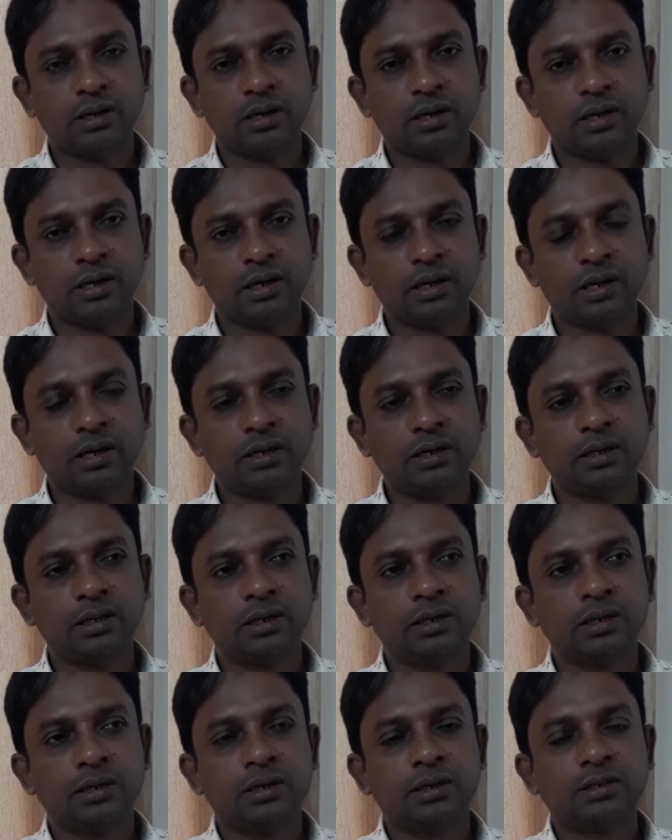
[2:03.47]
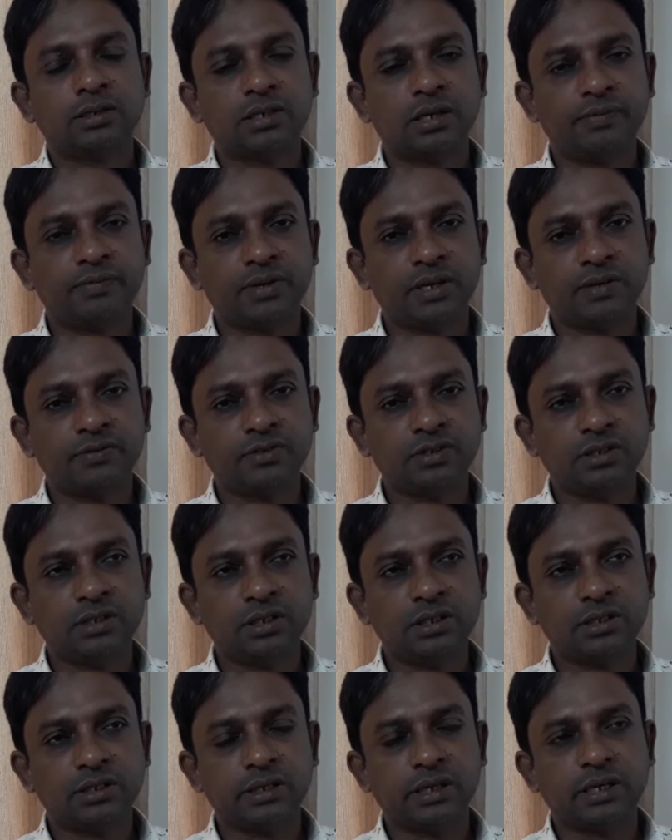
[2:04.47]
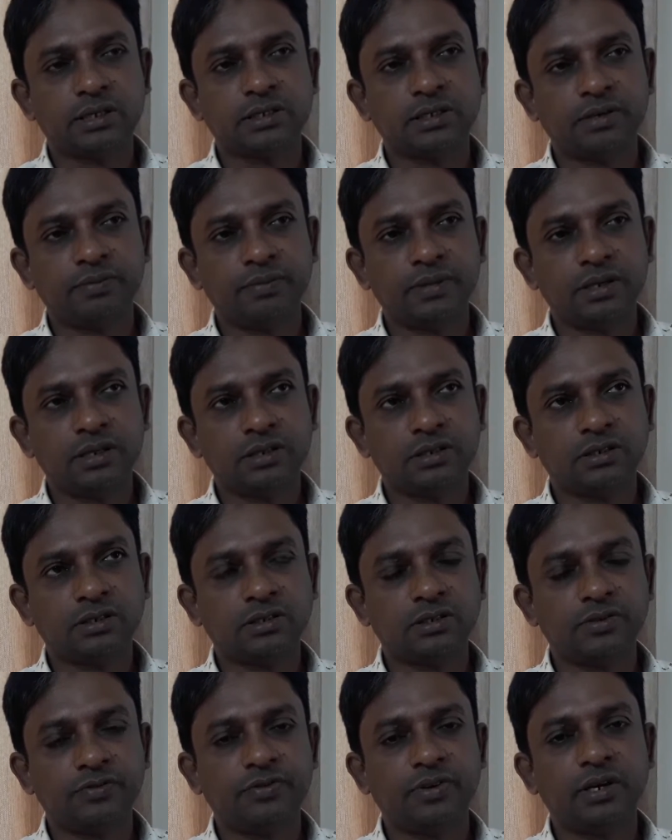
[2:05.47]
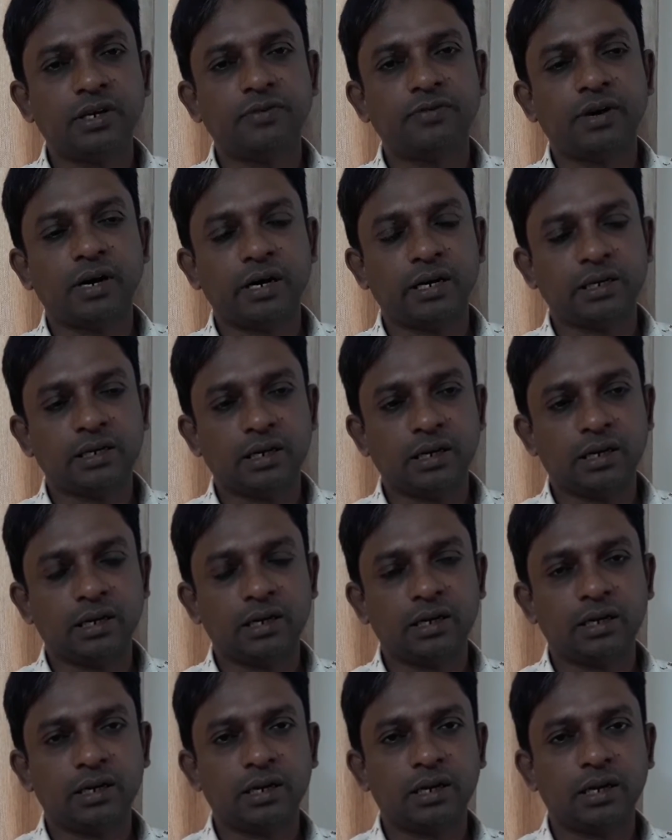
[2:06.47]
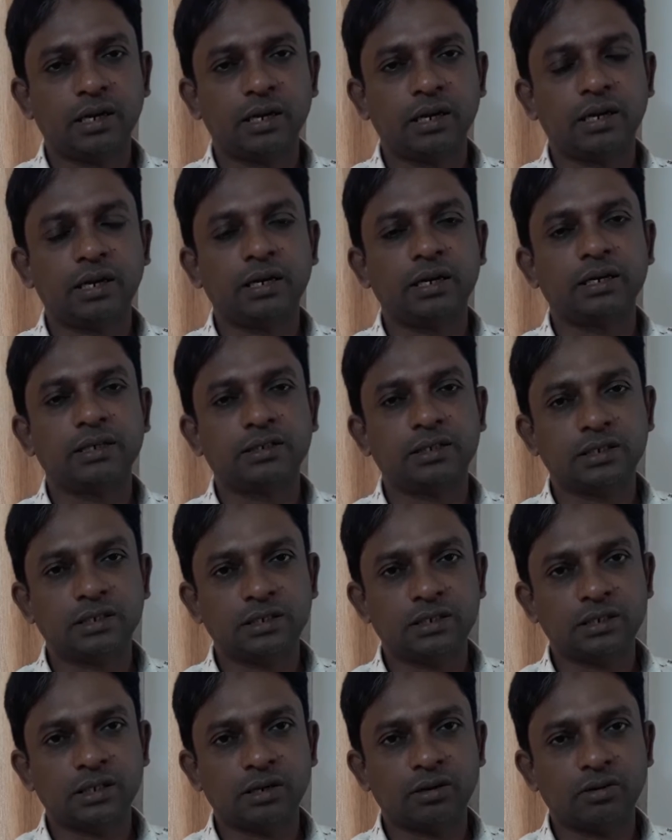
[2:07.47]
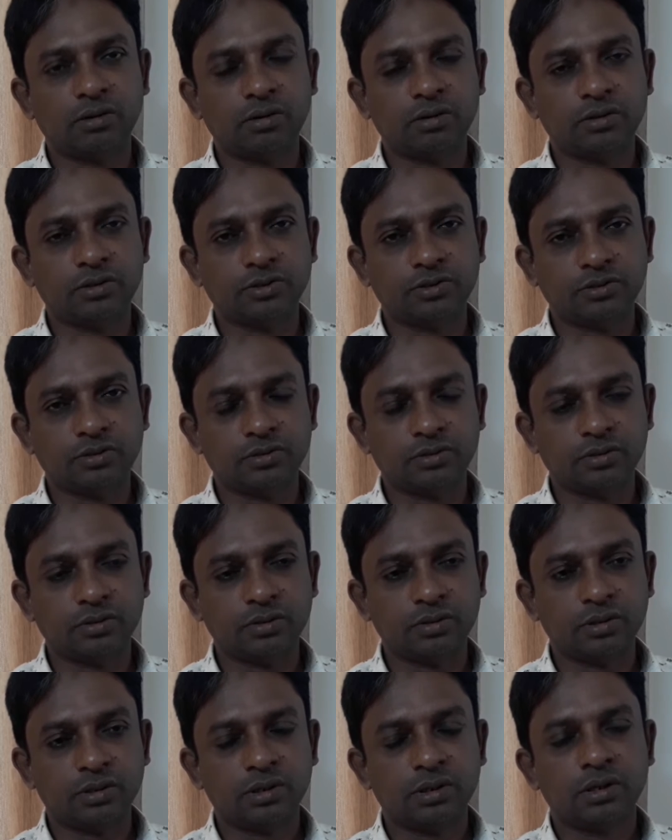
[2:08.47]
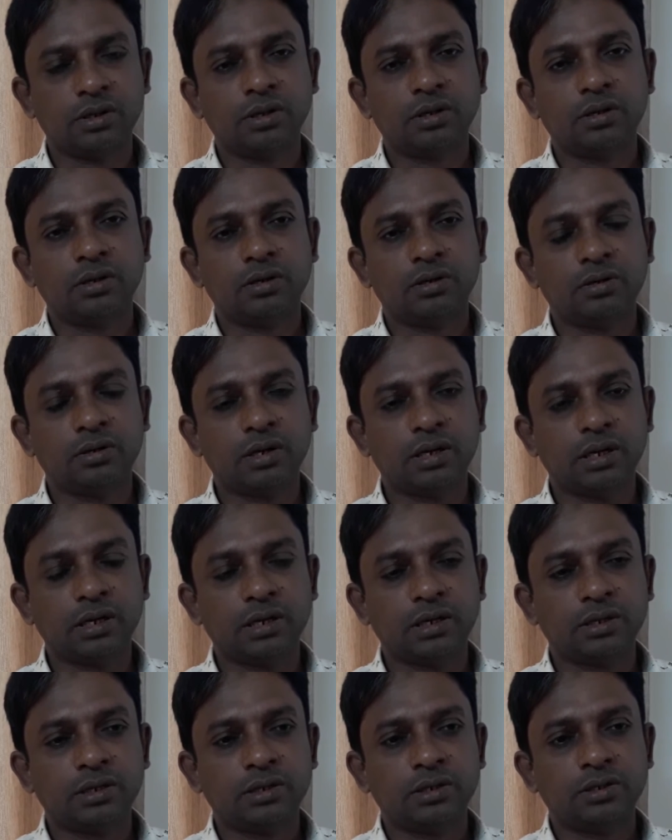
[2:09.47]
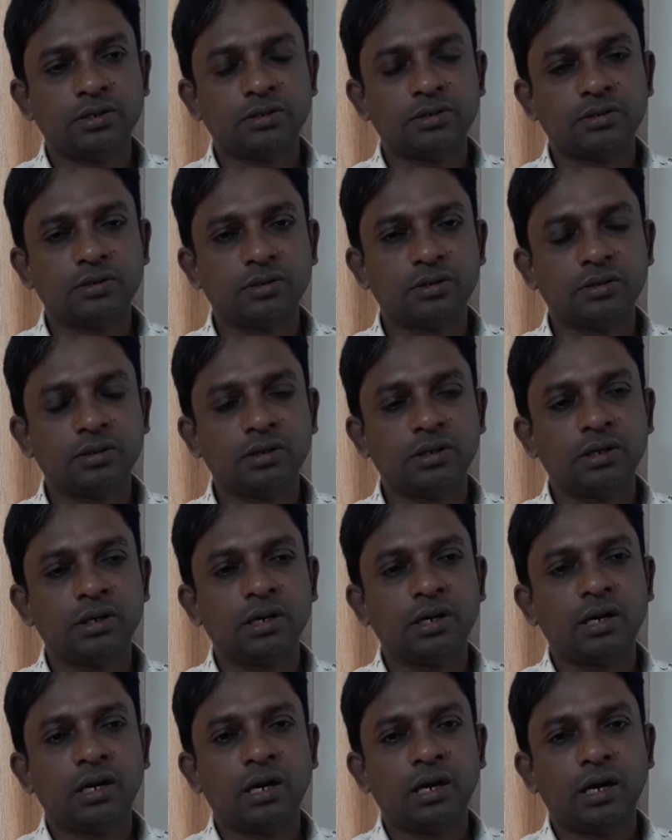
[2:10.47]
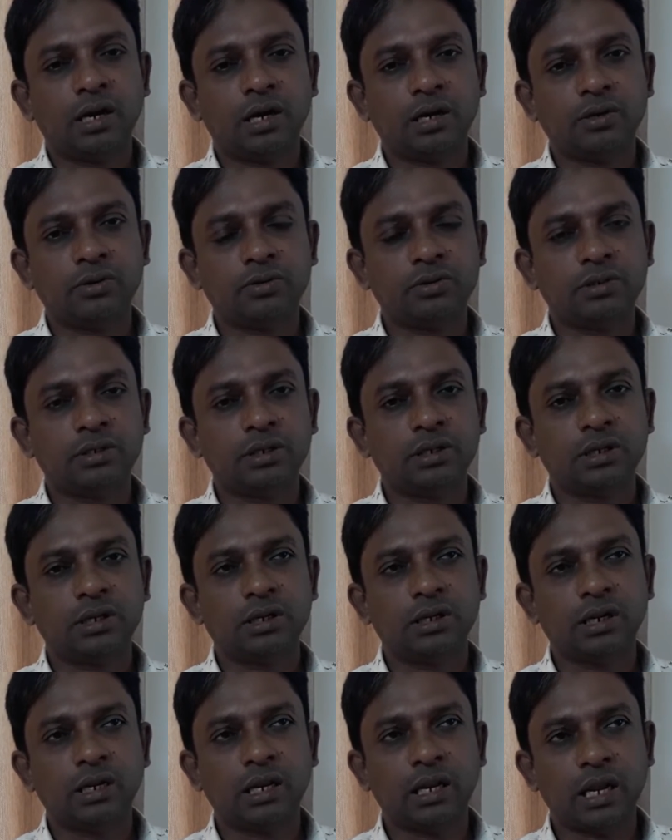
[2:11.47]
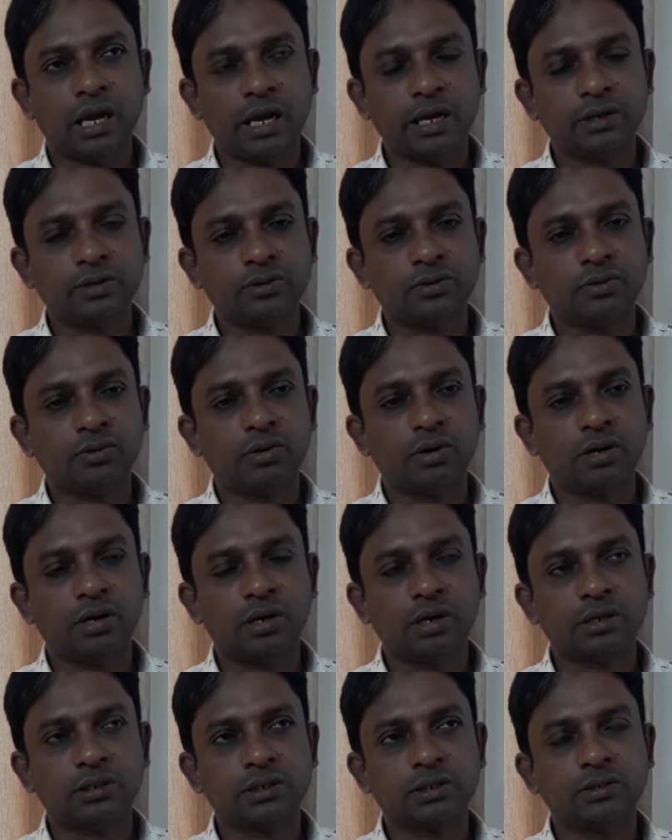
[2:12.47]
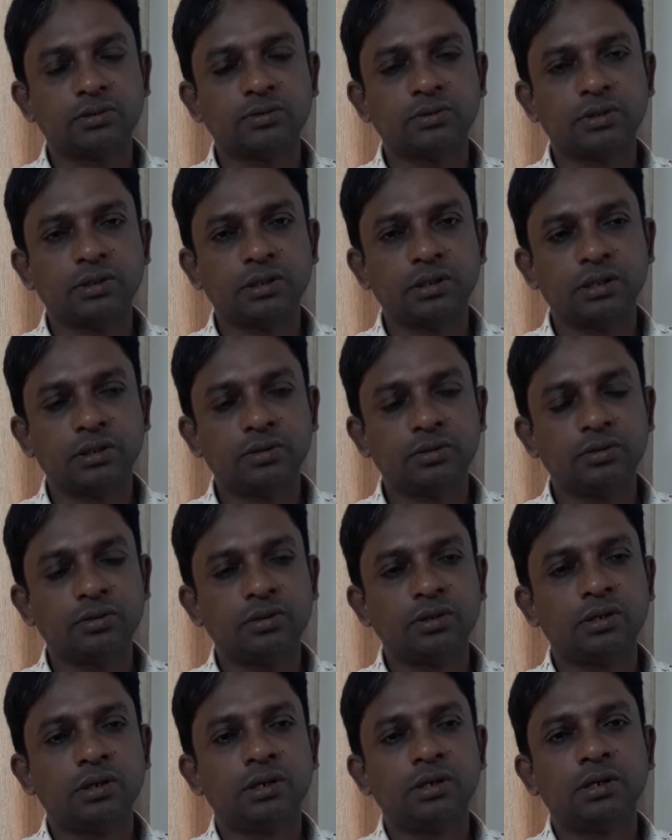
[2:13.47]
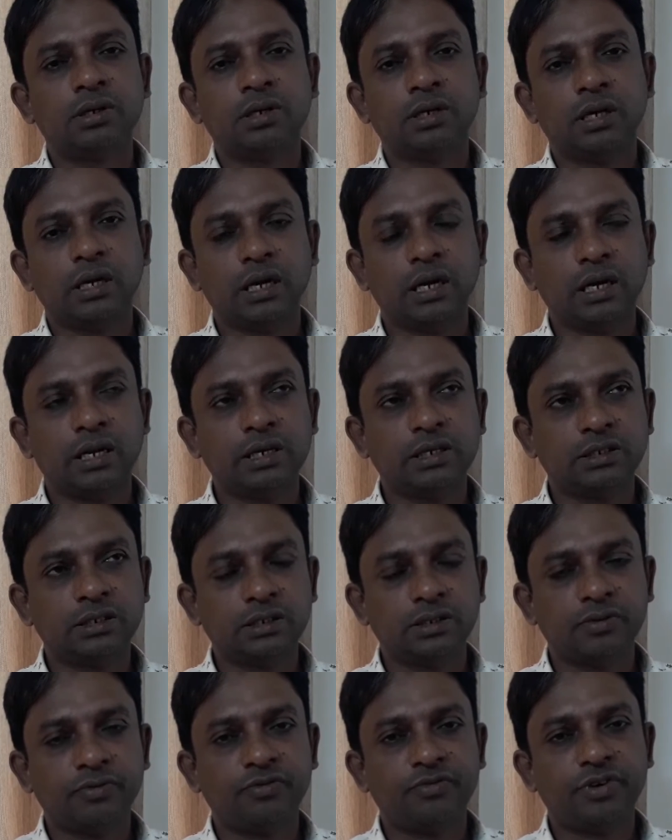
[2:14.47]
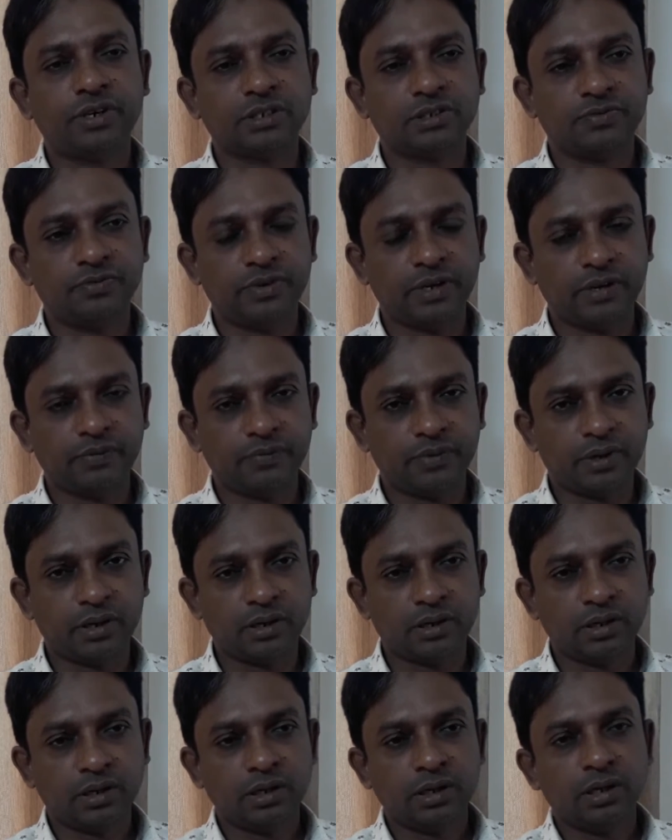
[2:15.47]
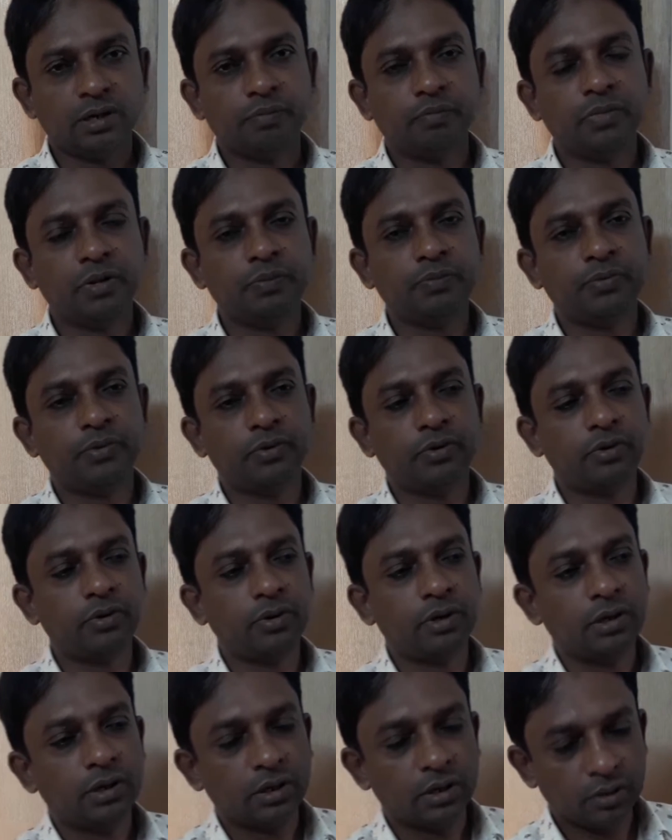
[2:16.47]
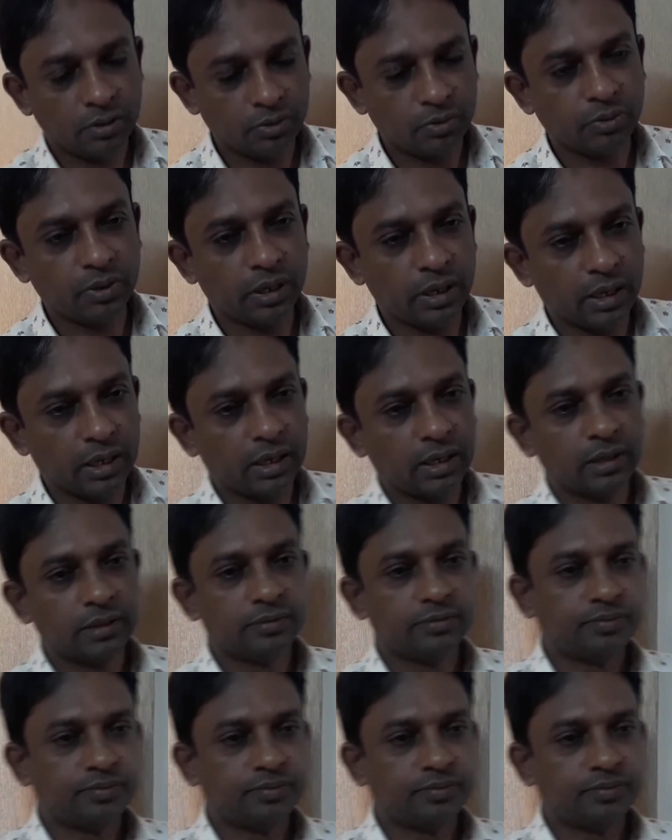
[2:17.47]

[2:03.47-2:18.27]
And sometimes this exam is very vital and essential also. Okay, so I would like to conduct with you English first paper. Before doing